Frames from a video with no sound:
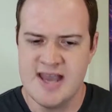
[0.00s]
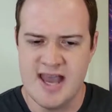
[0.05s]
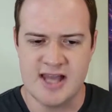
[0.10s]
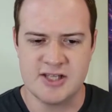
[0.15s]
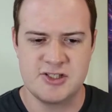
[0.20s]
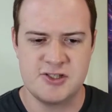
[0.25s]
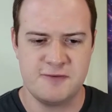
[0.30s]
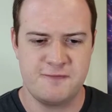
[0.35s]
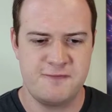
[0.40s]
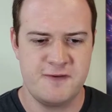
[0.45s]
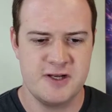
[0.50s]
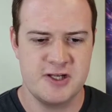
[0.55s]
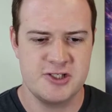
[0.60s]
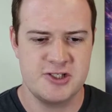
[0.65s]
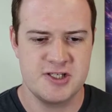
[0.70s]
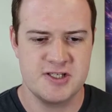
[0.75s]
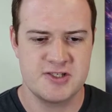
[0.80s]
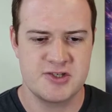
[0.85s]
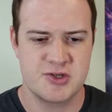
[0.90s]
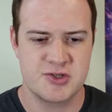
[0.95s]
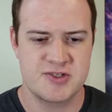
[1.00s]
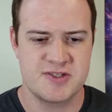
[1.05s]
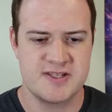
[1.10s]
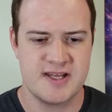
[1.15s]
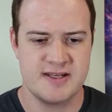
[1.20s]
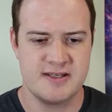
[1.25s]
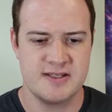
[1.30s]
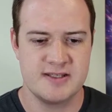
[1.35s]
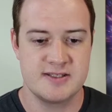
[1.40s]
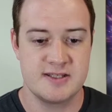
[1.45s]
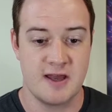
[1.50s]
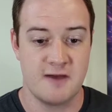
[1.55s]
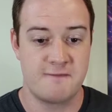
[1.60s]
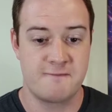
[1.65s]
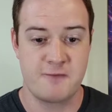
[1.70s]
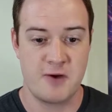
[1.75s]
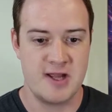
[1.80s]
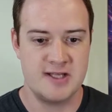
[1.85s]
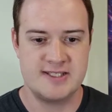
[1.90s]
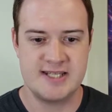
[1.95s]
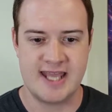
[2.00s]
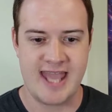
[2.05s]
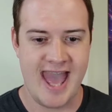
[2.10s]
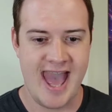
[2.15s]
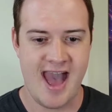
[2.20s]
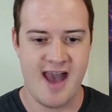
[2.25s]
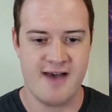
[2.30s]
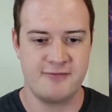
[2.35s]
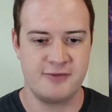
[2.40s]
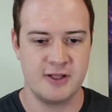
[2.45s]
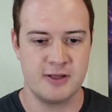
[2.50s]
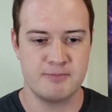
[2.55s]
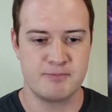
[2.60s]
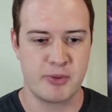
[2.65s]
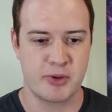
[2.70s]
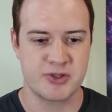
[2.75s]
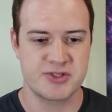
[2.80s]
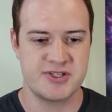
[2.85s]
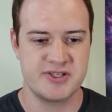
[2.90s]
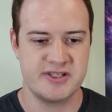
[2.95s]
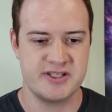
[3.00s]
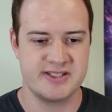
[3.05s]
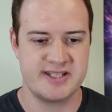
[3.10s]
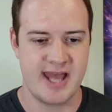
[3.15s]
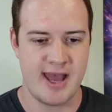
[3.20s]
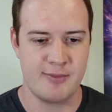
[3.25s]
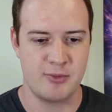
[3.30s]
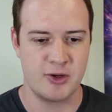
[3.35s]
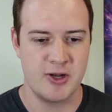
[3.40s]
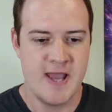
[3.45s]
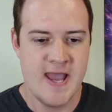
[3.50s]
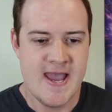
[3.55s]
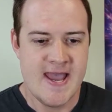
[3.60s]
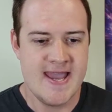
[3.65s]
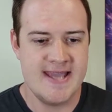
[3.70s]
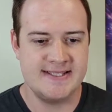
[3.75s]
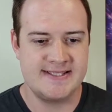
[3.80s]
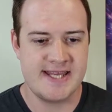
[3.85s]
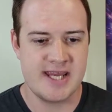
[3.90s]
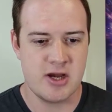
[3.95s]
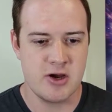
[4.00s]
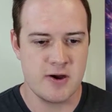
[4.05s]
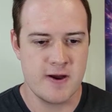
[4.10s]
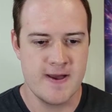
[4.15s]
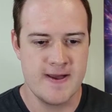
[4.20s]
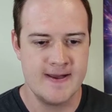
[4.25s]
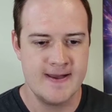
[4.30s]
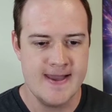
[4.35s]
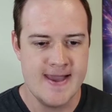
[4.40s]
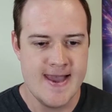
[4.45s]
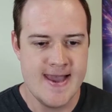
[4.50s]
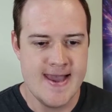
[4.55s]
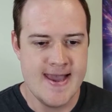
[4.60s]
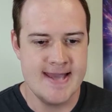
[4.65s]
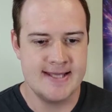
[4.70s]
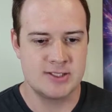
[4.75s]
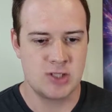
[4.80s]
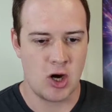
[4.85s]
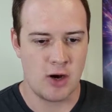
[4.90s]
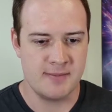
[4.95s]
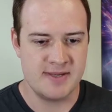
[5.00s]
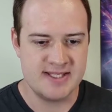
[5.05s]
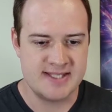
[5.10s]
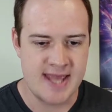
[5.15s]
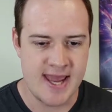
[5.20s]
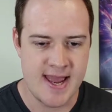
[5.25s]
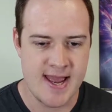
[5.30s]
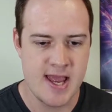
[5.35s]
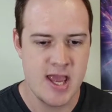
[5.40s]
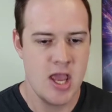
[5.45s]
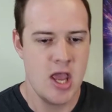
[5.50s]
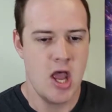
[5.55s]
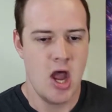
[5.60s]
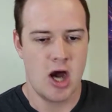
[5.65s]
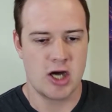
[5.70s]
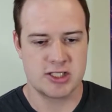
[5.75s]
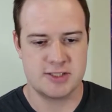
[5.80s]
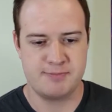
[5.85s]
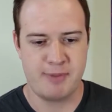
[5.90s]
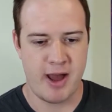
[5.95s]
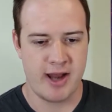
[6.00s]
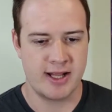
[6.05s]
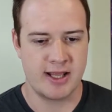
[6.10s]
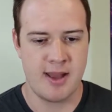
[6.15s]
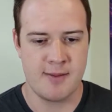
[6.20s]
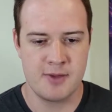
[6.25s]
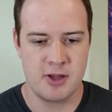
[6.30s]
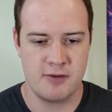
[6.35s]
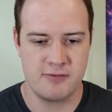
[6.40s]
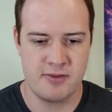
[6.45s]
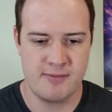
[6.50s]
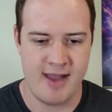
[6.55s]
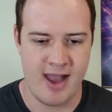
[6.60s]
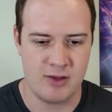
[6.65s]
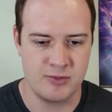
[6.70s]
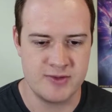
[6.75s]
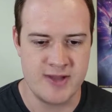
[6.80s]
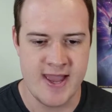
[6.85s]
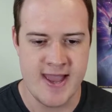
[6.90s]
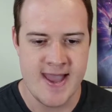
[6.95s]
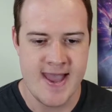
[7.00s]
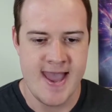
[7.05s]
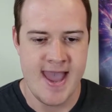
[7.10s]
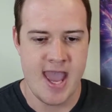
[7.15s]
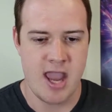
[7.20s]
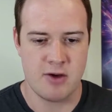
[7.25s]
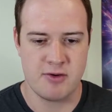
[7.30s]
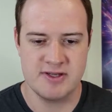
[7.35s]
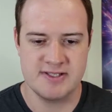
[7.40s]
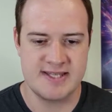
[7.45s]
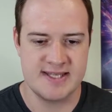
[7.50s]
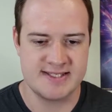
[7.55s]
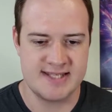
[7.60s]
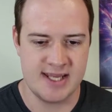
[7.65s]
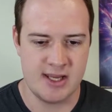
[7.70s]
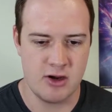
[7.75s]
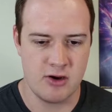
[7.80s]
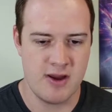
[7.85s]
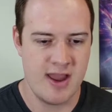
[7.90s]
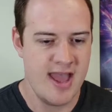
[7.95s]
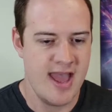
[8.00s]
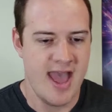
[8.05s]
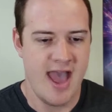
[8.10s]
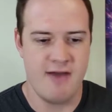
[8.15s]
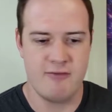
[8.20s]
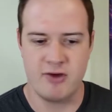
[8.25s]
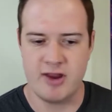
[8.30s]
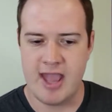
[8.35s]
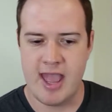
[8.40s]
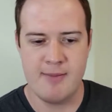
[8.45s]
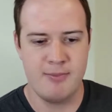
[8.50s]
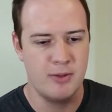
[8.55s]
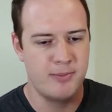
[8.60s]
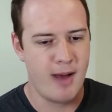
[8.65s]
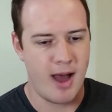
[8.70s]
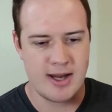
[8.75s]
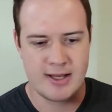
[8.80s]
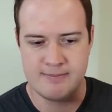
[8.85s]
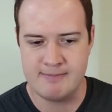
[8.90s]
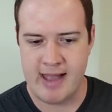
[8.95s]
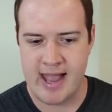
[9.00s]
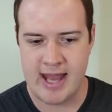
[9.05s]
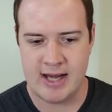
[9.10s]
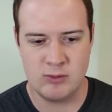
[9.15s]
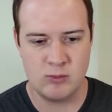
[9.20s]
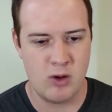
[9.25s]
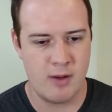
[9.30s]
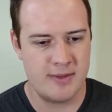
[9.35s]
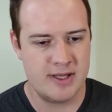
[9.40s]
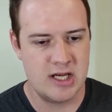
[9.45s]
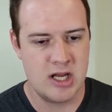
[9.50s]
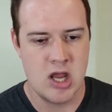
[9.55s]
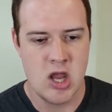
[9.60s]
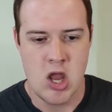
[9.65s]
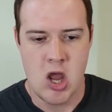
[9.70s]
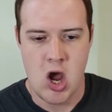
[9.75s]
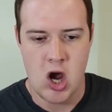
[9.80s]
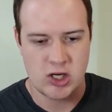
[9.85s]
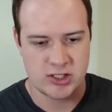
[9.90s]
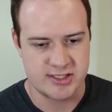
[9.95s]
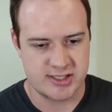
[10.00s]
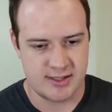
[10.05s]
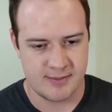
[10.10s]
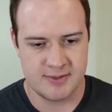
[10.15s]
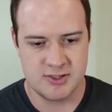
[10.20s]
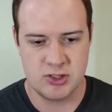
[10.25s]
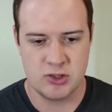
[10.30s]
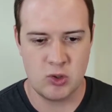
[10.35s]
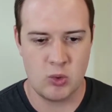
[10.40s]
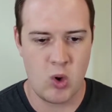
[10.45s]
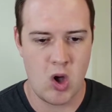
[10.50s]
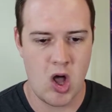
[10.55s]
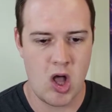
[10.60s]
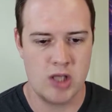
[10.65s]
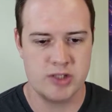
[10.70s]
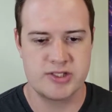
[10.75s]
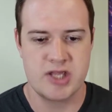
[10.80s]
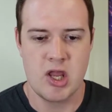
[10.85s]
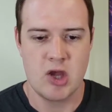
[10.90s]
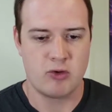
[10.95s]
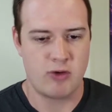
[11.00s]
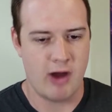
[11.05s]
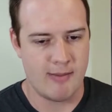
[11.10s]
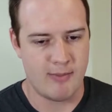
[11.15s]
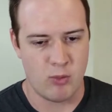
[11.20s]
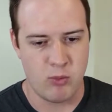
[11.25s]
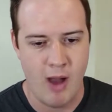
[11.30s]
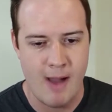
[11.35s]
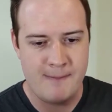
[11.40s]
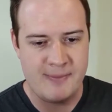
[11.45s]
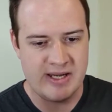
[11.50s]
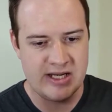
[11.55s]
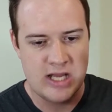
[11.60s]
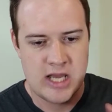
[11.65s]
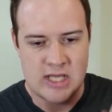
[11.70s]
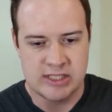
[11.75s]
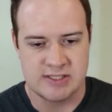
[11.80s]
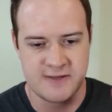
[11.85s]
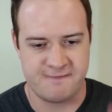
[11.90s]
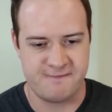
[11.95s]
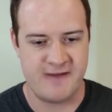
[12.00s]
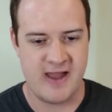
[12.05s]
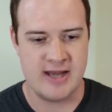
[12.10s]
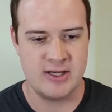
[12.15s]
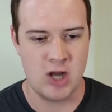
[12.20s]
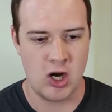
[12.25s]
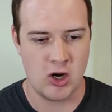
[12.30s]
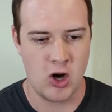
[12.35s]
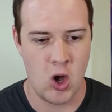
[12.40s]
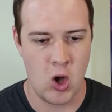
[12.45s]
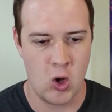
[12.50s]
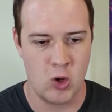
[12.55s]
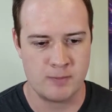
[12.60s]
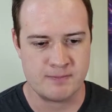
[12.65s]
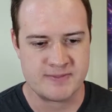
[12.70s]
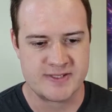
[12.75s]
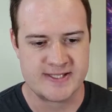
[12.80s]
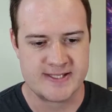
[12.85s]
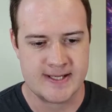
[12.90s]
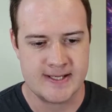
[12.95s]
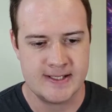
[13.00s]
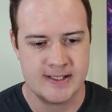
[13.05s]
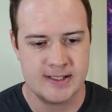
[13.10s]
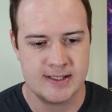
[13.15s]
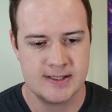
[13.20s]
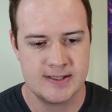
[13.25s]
As she finishes her sentence, a frantic halfling bursts into the tavern. He's here! His armies are spotted coming over the mountain. Ares is here. Every able-bodied man and woman are summoned to the walls. Grab a weapon, defend our homes.